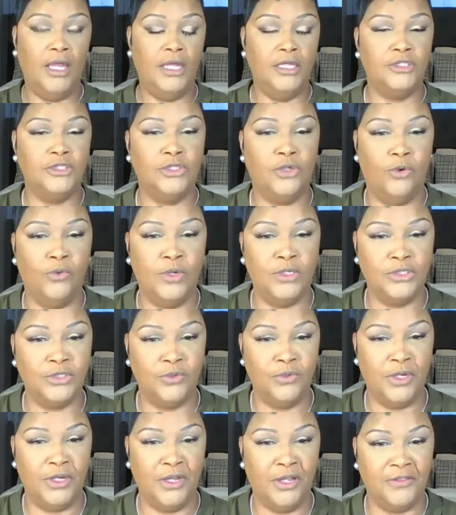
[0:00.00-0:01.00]
is going
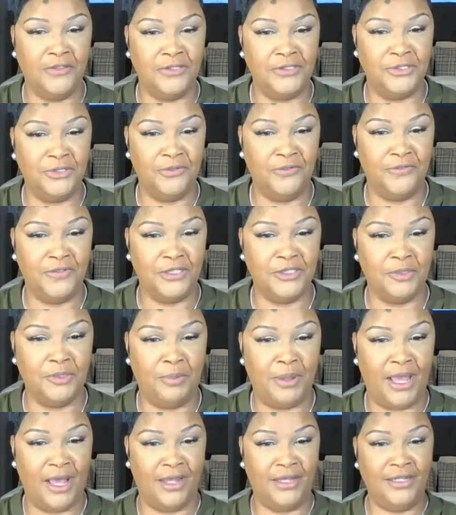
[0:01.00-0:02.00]
to another Juvia's
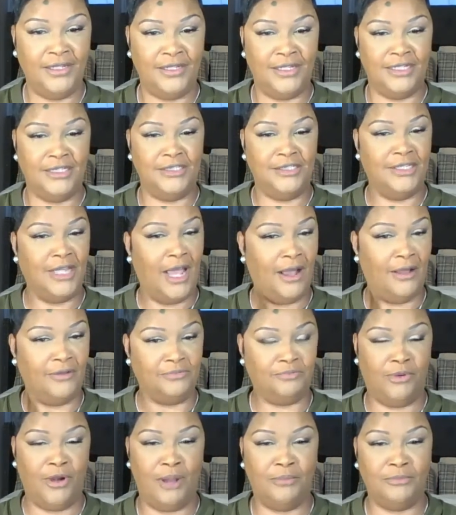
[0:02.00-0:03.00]
palette, and I
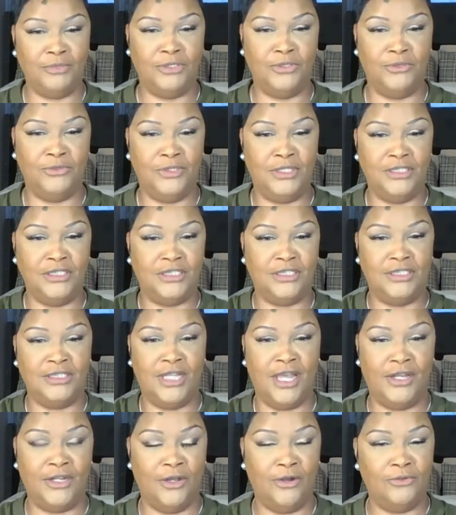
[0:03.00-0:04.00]
promise you this is
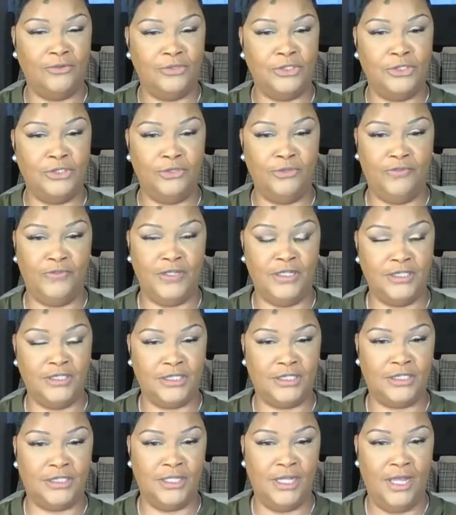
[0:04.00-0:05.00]
not a
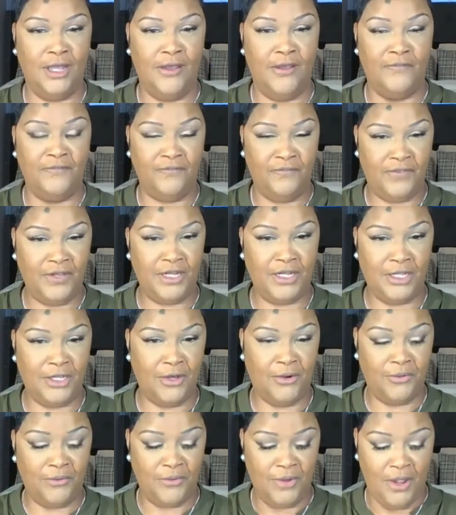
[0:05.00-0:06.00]
Juvia's
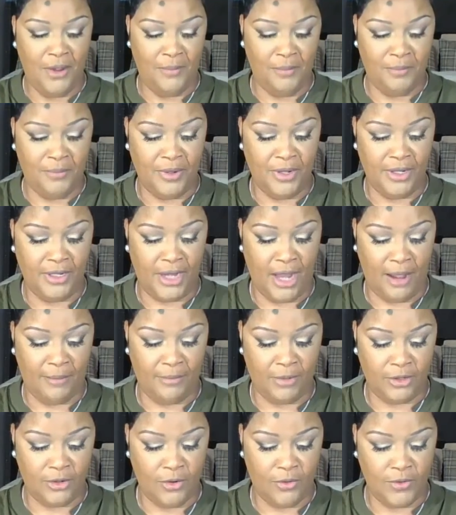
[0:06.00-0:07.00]
video, but I'm
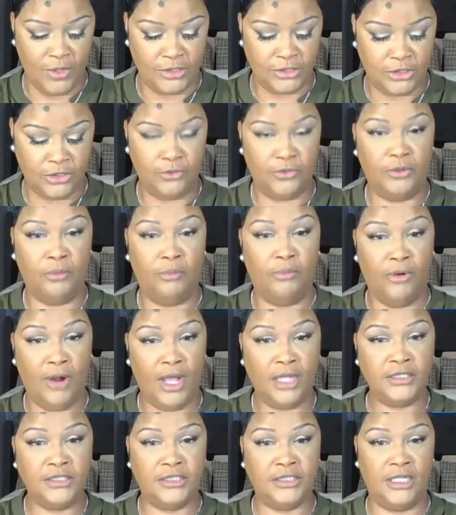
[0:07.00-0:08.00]
going to go into the
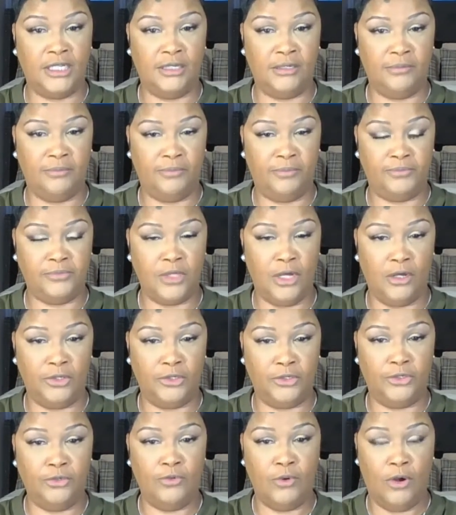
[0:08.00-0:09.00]
bronzing
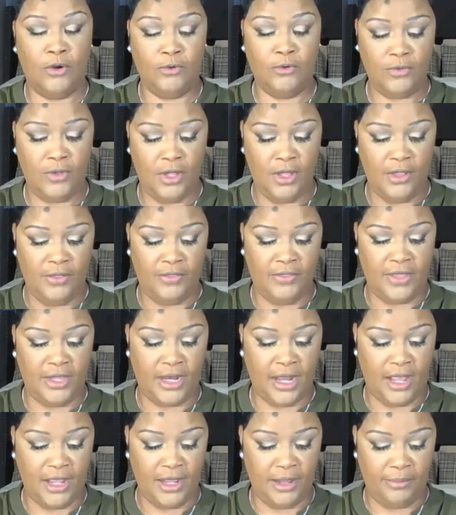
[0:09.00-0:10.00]
duo that
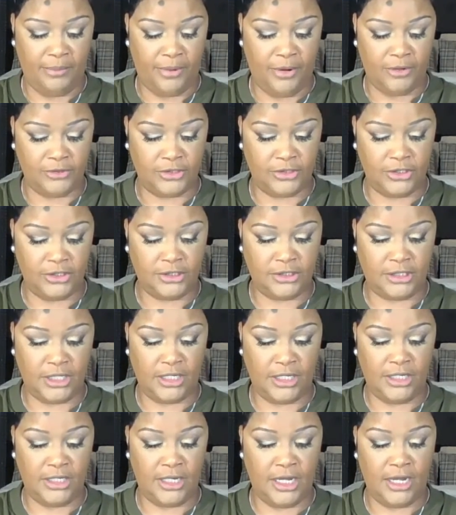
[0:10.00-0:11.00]
I had purchased,
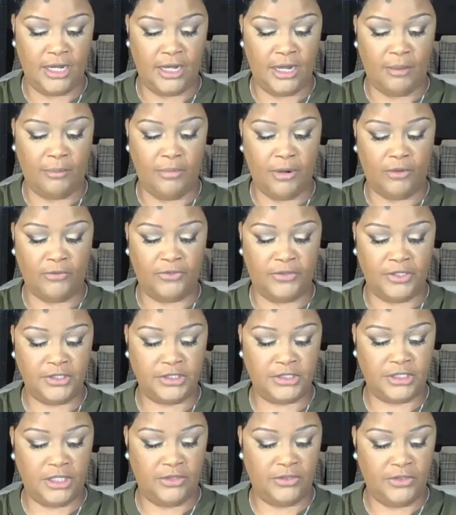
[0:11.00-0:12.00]
and I bought
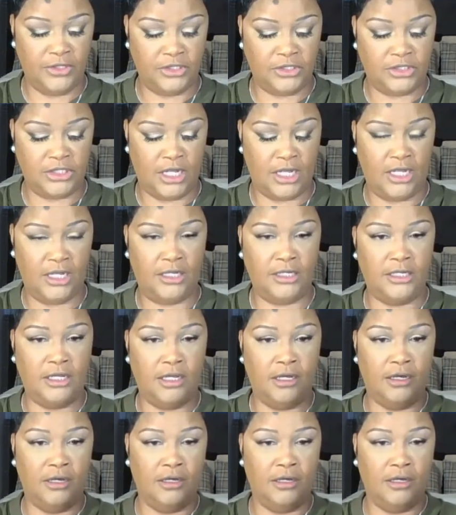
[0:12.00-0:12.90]
this in the shade